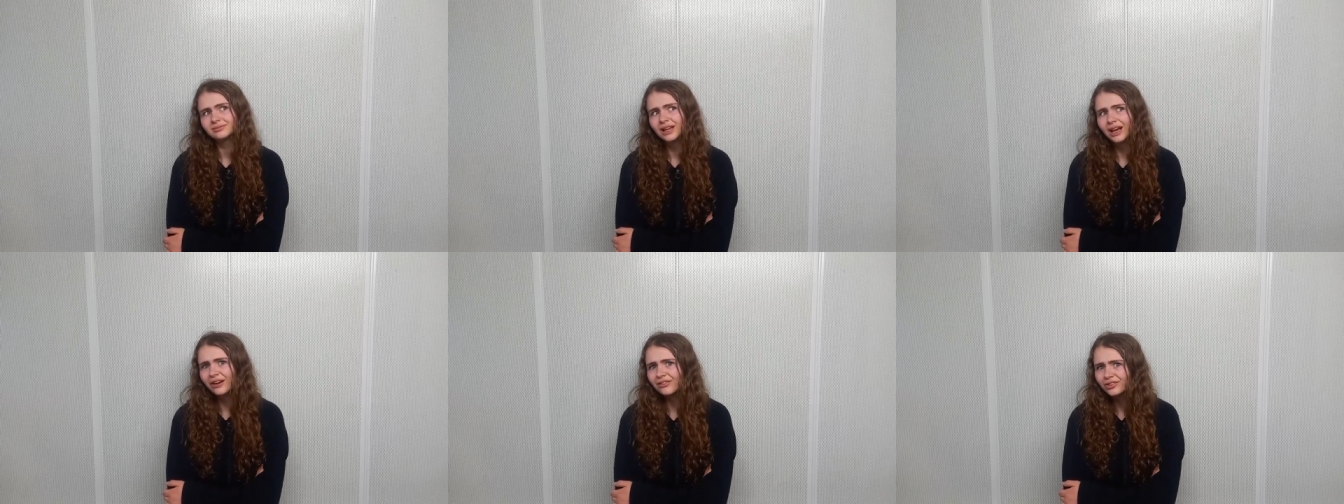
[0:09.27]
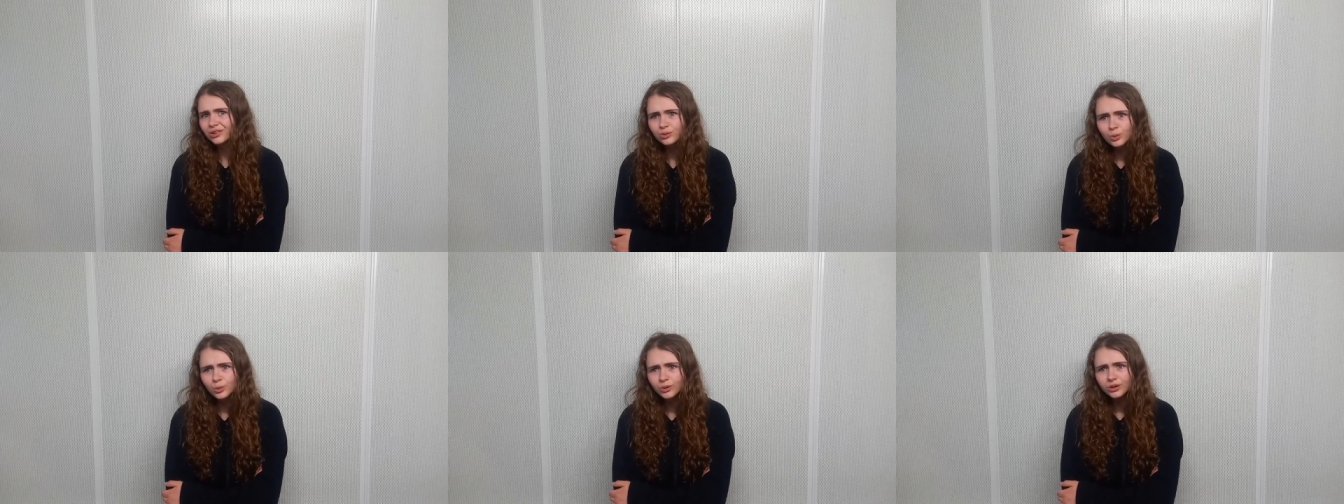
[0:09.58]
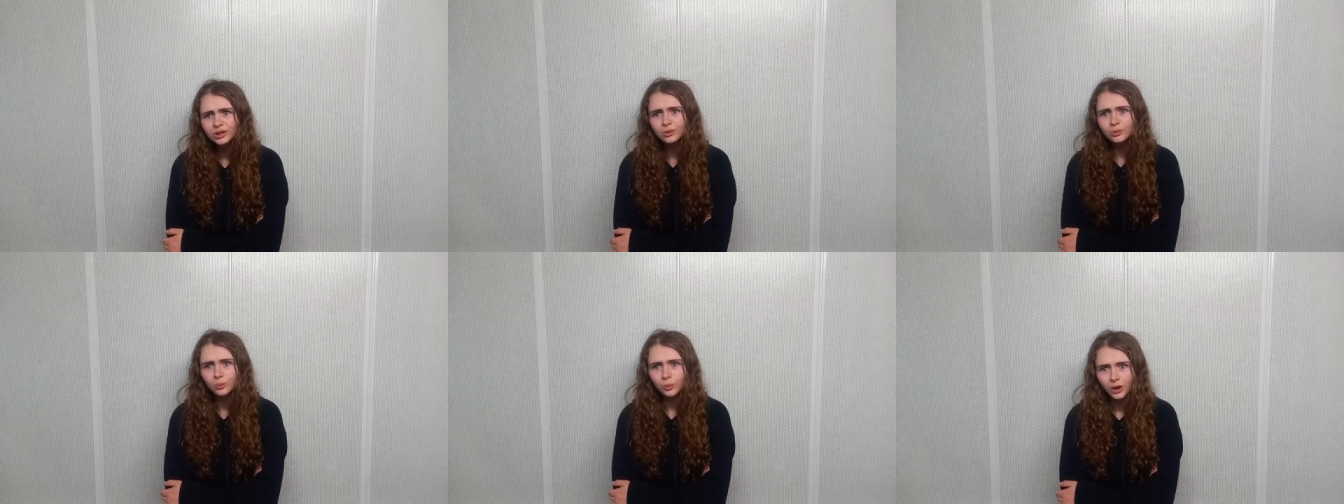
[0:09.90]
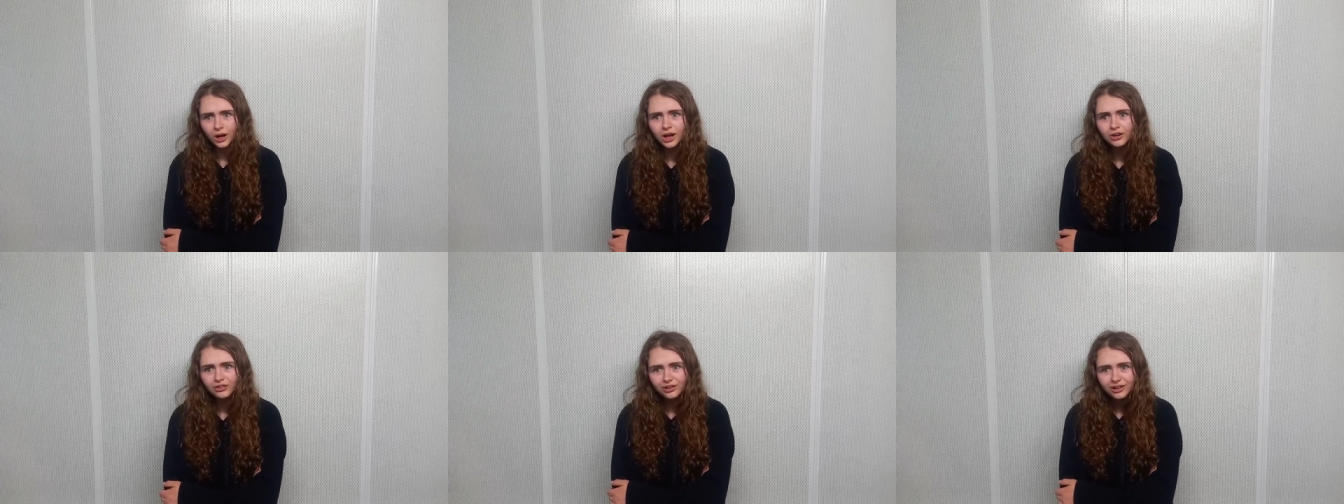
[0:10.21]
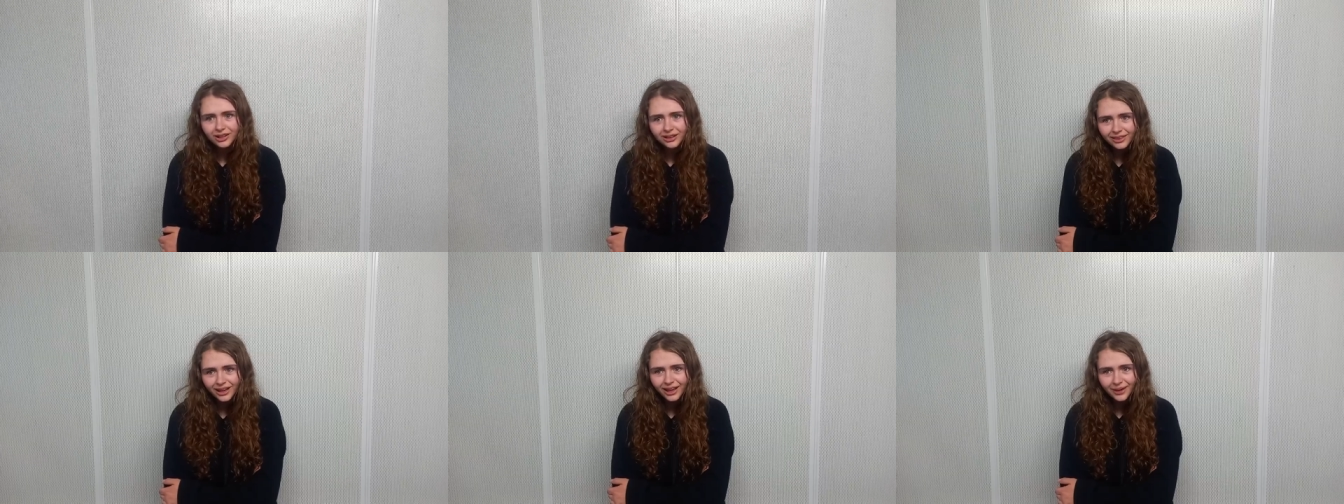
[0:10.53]
After all, you were
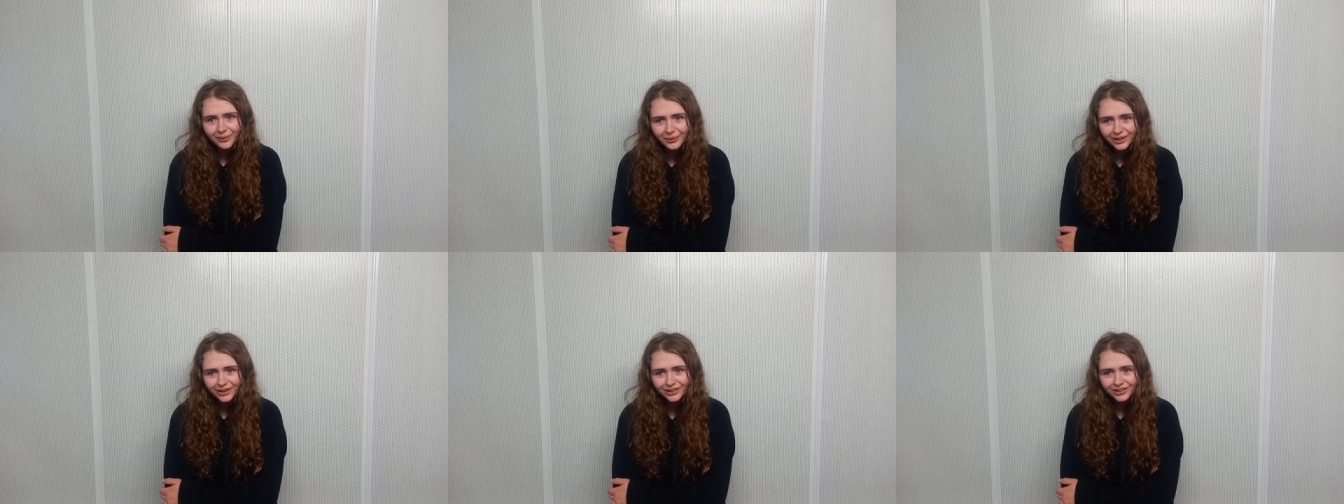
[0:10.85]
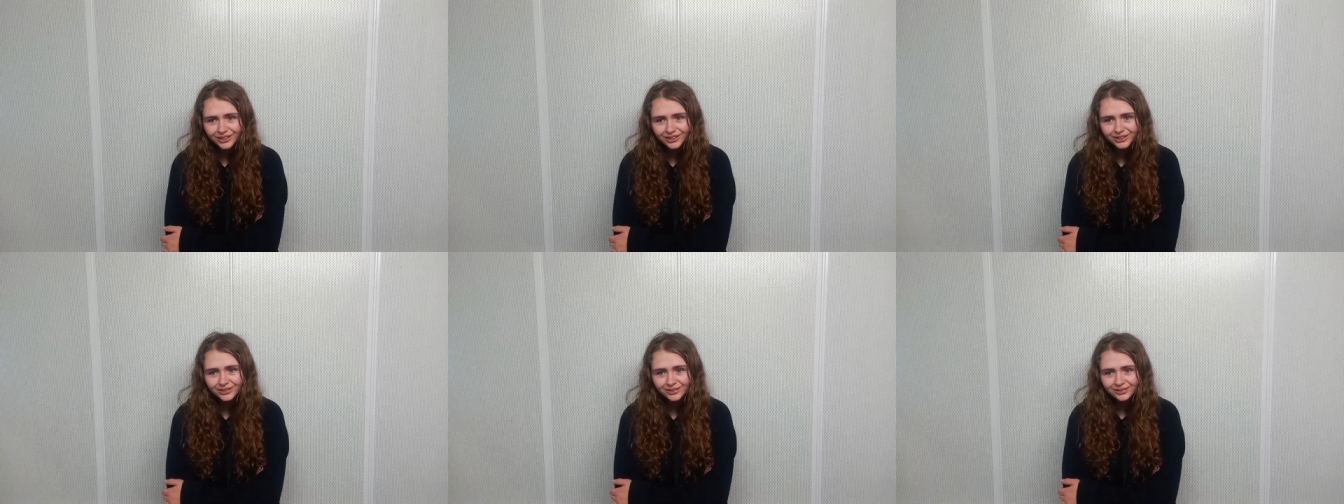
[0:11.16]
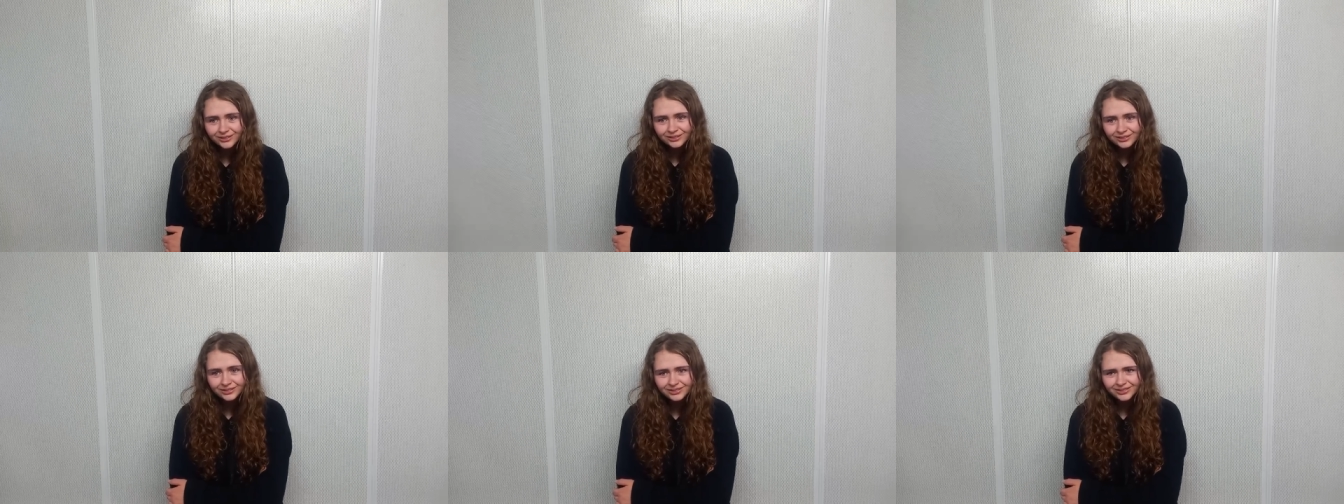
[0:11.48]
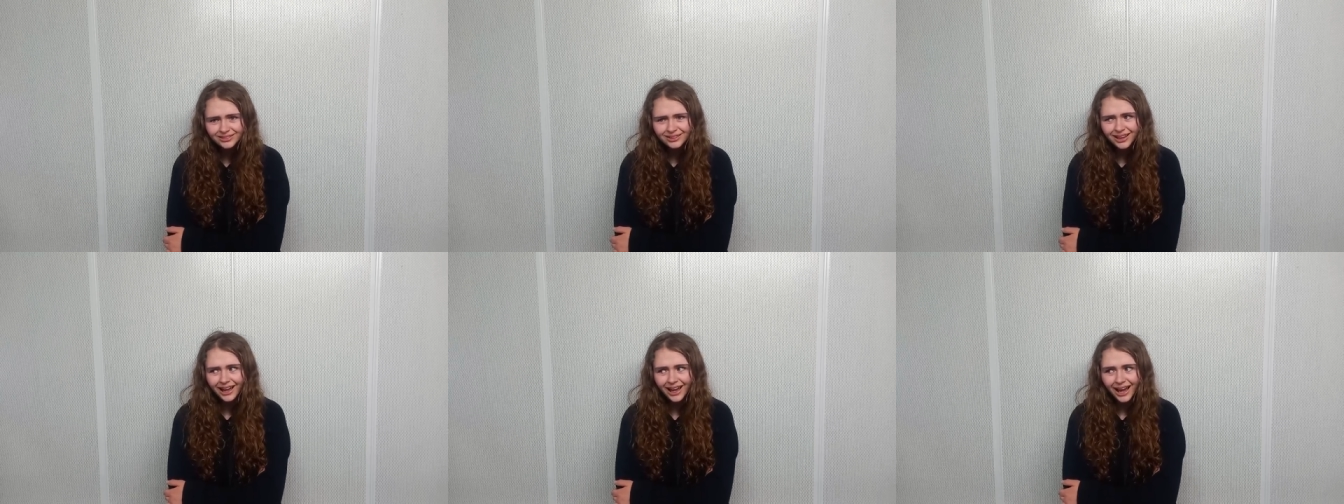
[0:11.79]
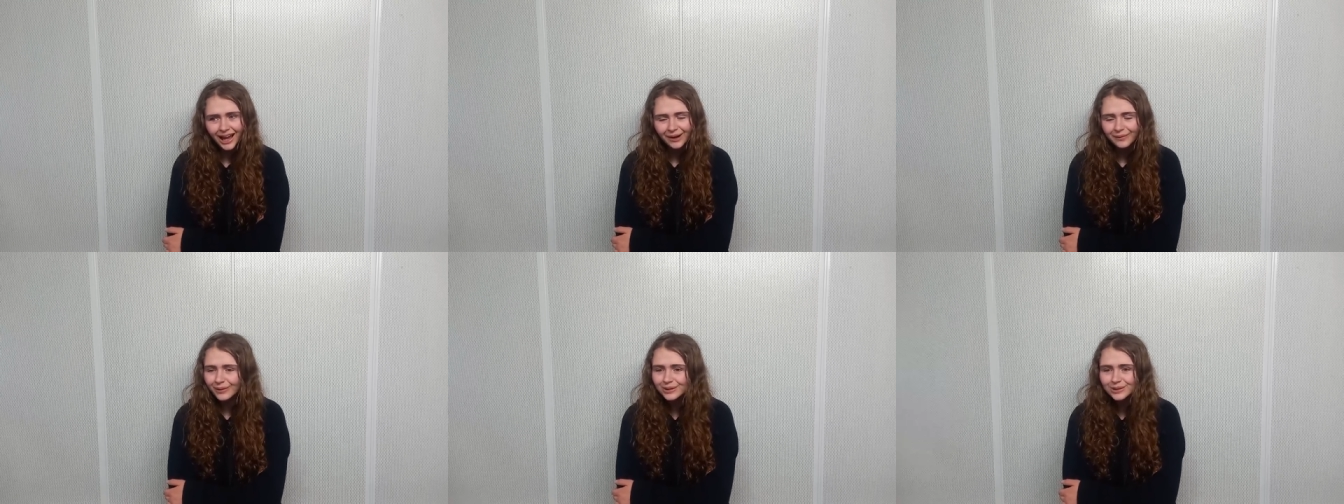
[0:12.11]
really there, weren't you?
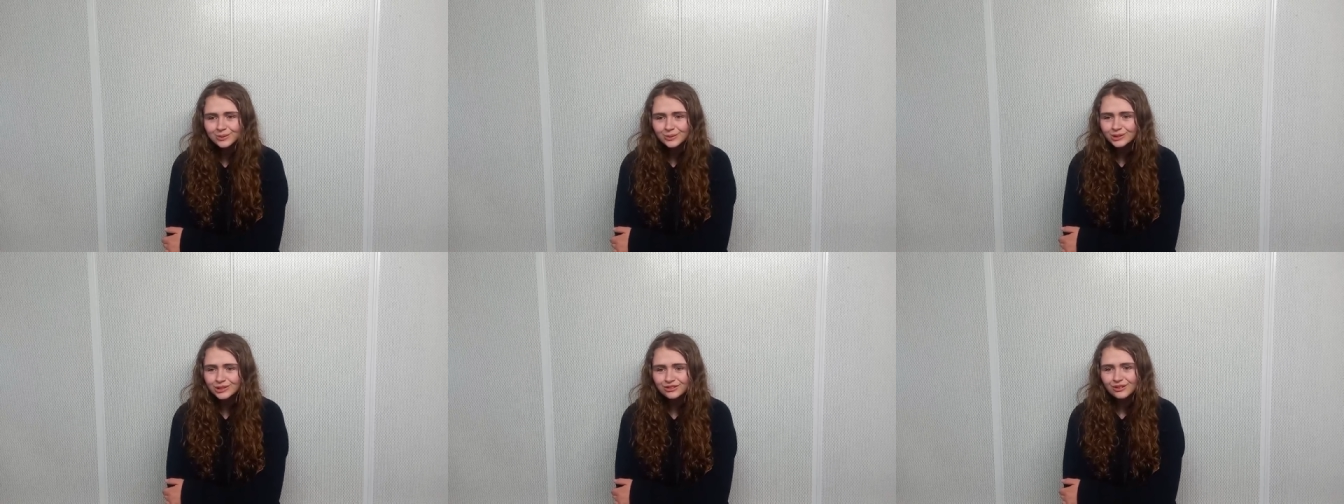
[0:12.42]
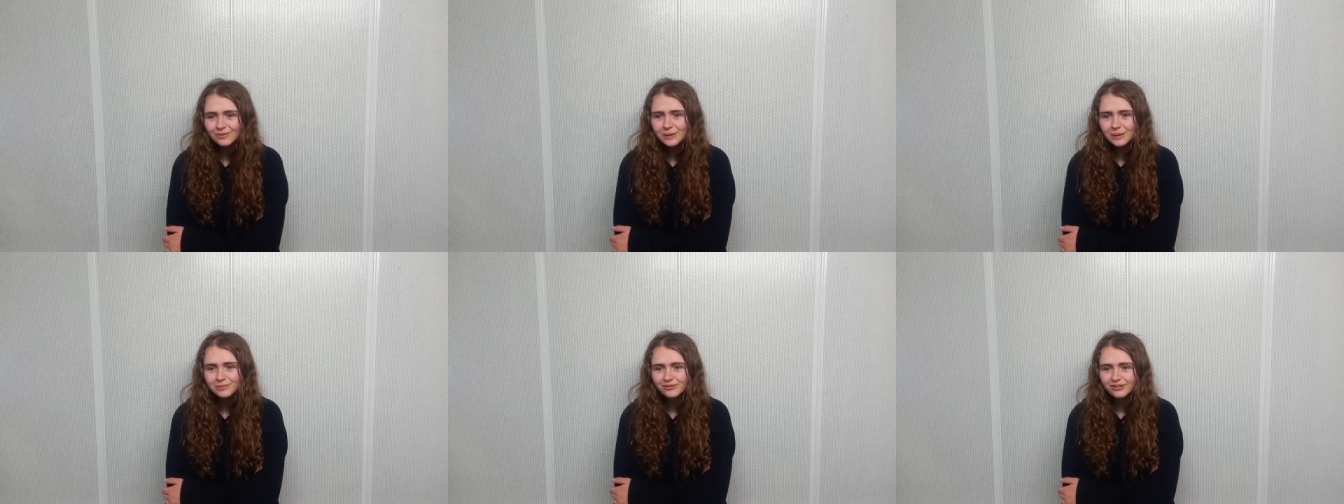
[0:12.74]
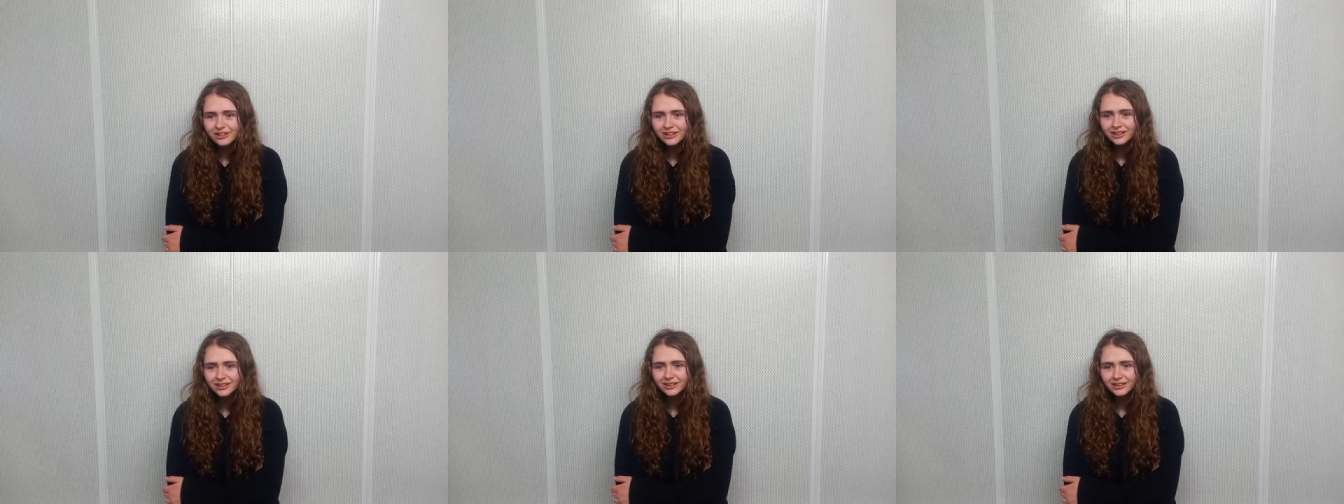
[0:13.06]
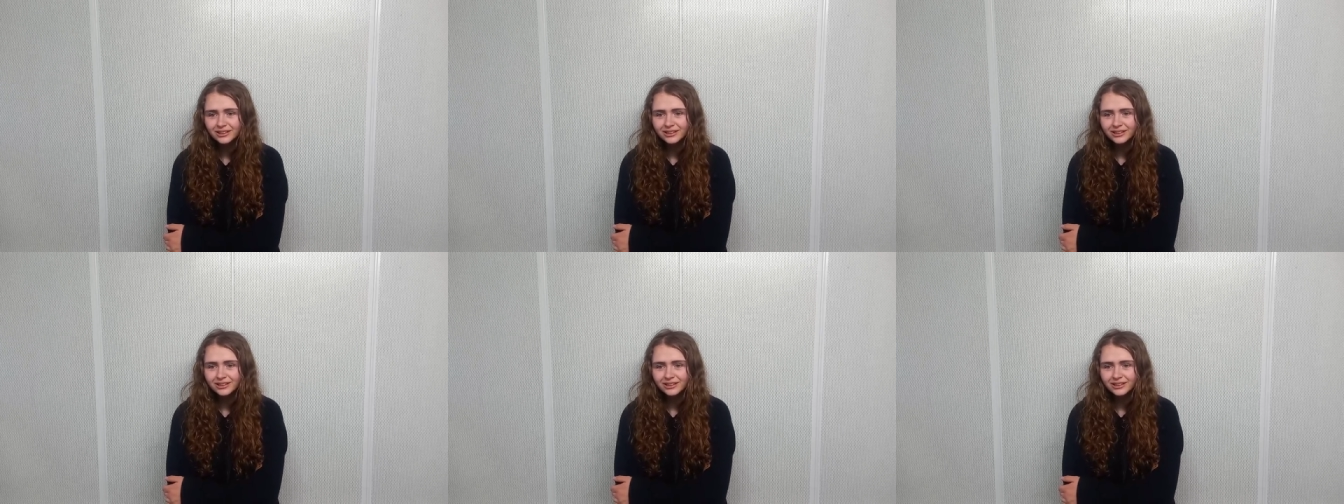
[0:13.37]
How else would you remember it?